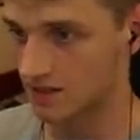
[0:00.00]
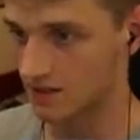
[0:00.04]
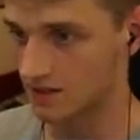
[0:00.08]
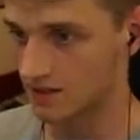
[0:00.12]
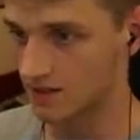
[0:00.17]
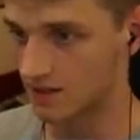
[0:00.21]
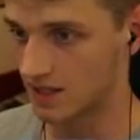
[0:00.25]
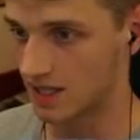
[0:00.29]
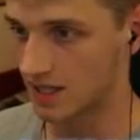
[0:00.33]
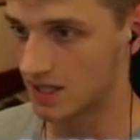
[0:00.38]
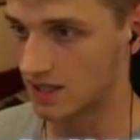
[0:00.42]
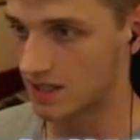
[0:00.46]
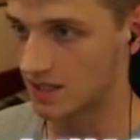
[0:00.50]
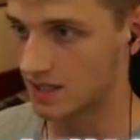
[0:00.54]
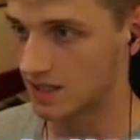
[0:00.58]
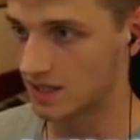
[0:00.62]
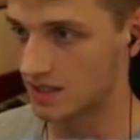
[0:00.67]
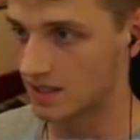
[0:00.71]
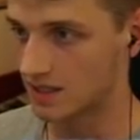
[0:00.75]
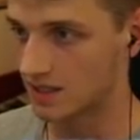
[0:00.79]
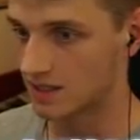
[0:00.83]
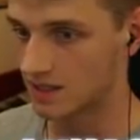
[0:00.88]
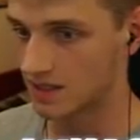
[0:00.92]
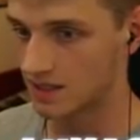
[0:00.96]
Alright
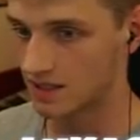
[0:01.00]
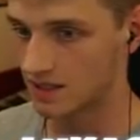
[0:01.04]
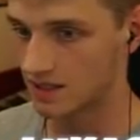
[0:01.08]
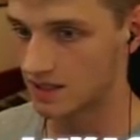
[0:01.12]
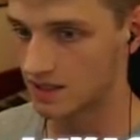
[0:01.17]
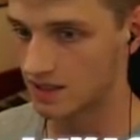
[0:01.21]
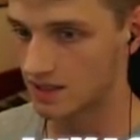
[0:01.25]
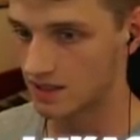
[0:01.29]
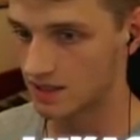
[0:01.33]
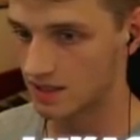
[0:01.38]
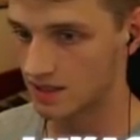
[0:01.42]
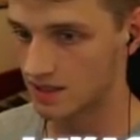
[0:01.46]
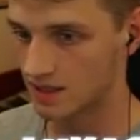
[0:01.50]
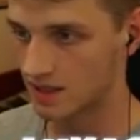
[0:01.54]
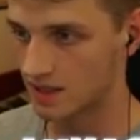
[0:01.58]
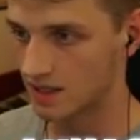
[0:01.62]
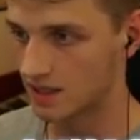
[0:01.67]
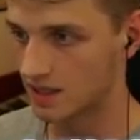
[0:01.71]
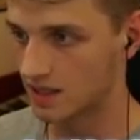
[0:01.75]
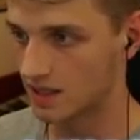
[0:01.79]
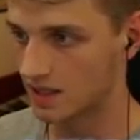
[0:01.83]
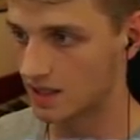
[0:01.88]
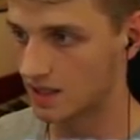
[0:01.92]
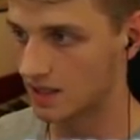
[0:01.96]
then.
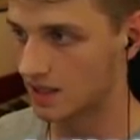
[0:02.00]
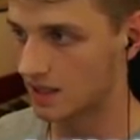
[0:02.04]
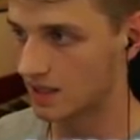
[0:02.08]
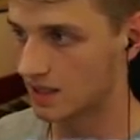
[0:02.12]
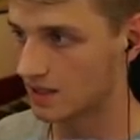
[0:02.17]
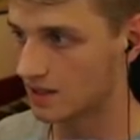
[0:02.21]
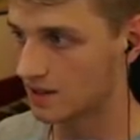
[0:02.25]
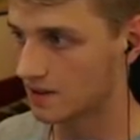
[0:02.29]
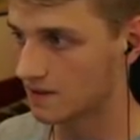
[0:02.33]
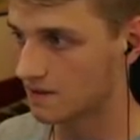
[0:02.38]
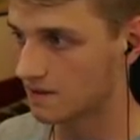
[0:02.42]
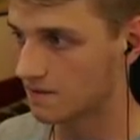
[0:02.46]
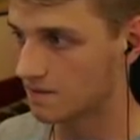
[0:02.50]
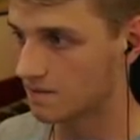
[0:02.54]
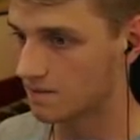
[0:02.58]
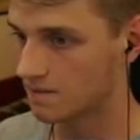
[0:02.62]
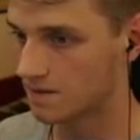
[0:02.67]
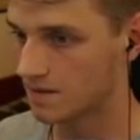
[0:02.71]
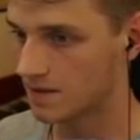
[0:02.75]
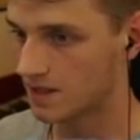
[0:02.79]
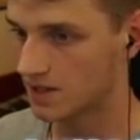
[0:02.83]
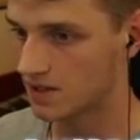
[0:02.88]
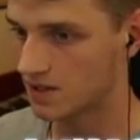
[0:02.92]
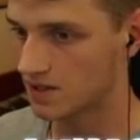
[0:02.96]
Uh,
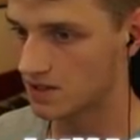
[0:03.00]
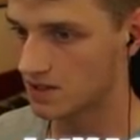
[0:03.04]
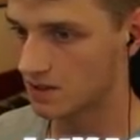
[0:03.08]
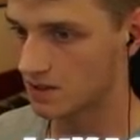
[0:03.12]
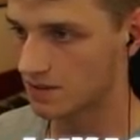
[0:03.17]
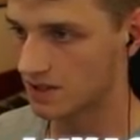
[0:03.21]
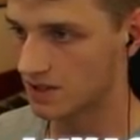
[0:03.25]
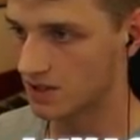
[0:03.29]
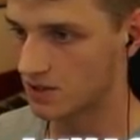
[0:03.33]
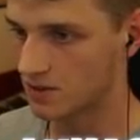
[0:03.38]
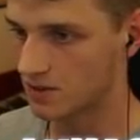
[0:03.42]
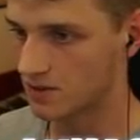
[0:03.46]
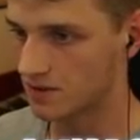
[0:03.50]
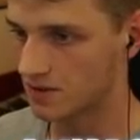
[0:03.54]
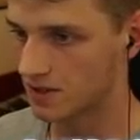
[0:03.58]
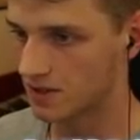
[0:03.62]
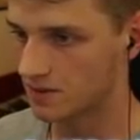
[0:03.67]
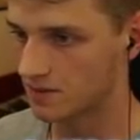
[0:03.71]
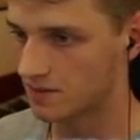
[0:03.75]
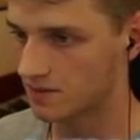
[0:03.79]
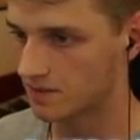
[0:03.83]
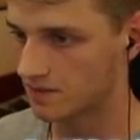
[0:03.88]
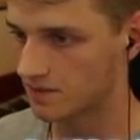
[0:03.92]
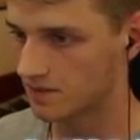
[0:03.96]
they're just up there, to be
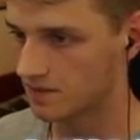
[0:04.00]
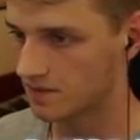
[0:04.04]
fair.